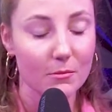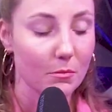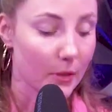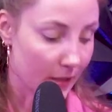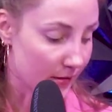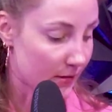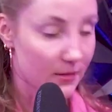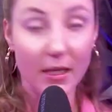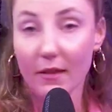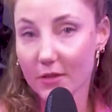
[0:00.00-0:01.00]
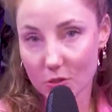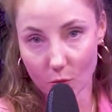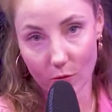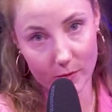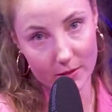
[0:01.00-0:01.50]
Please send this to a
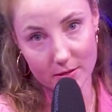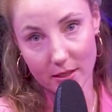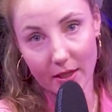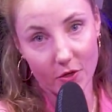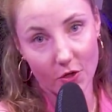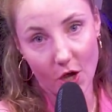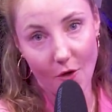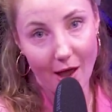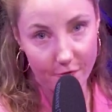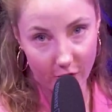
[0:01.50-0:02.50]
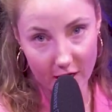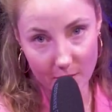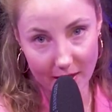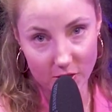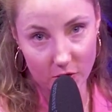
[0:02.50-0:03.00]
woman to let her know how freaking
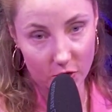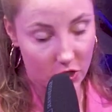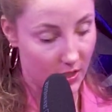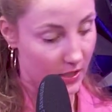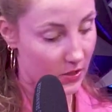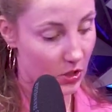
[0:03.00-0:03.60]
magical she is.